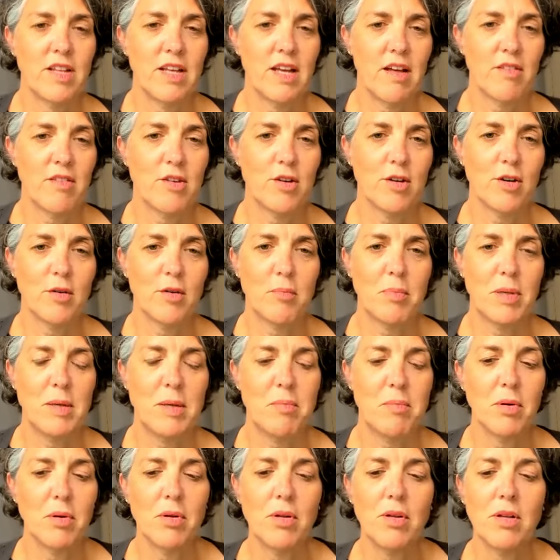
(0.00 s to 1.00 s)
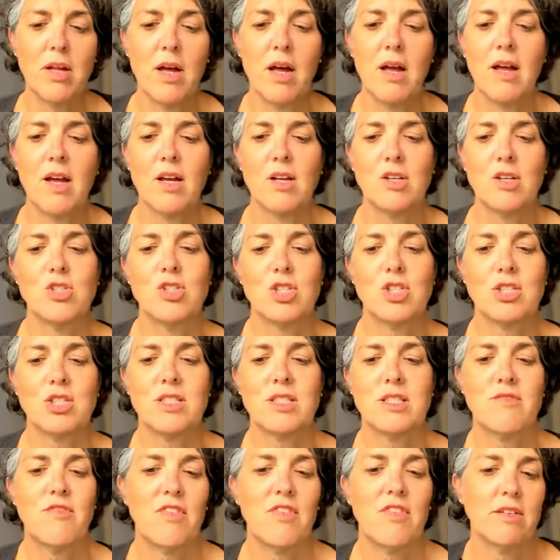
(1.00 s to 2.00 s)
the other people
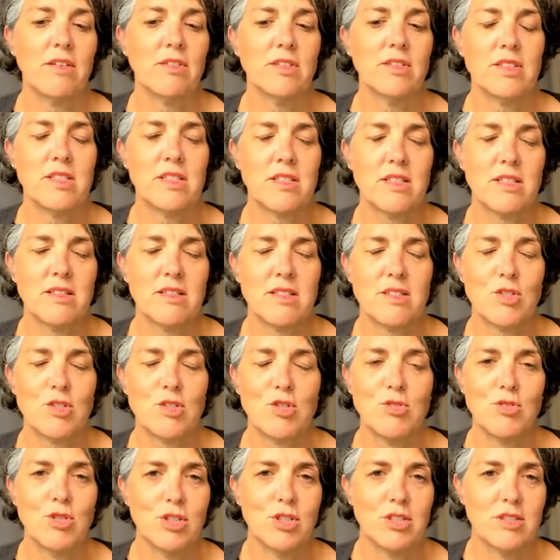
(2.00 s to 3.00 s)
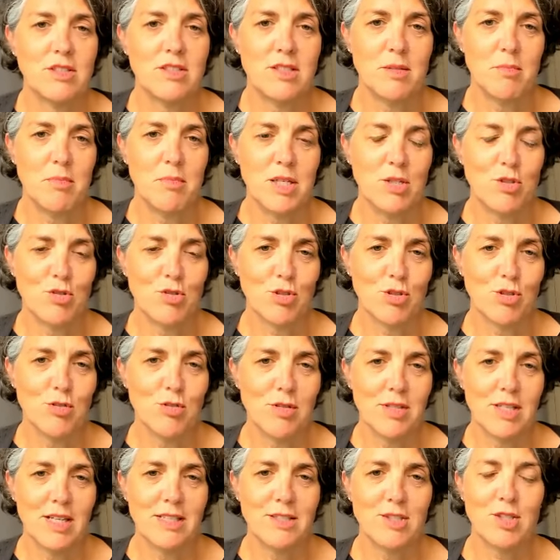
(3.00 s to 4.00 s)
just felt too good to be
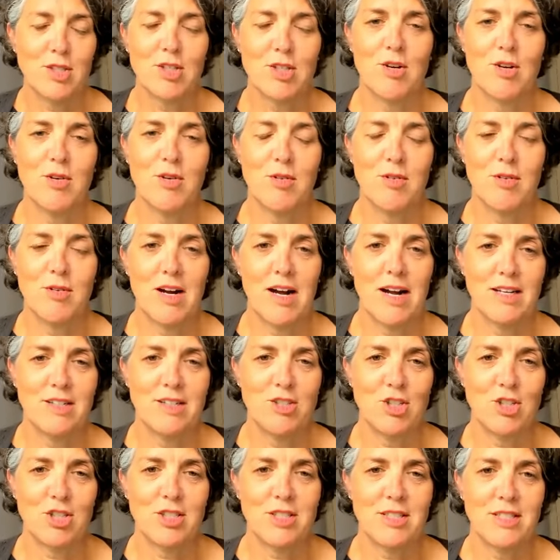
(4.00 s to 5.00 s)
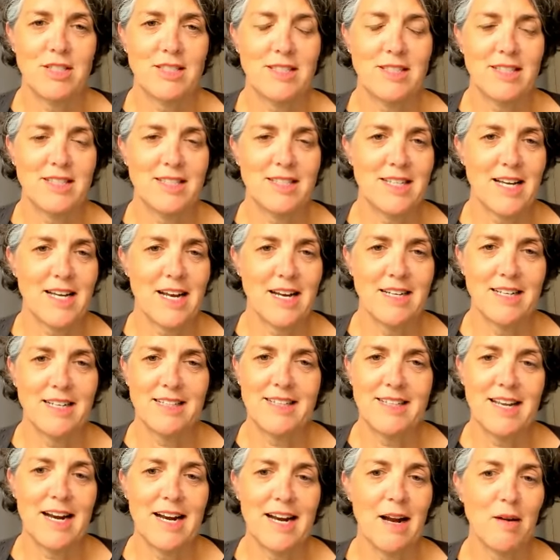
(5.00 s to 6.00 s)
true. And so I just
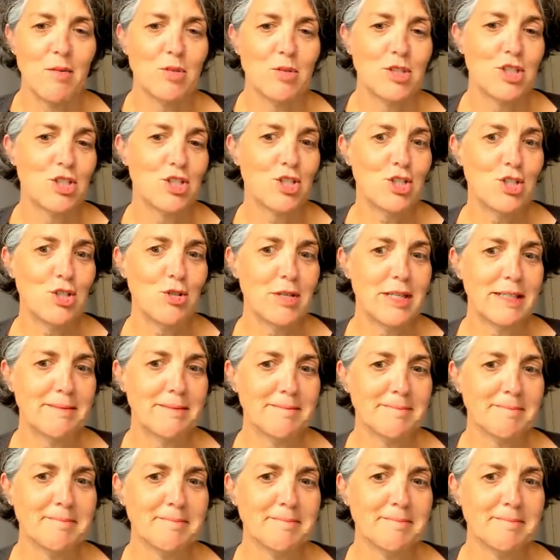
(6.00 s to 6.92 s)
decided that I would just do it.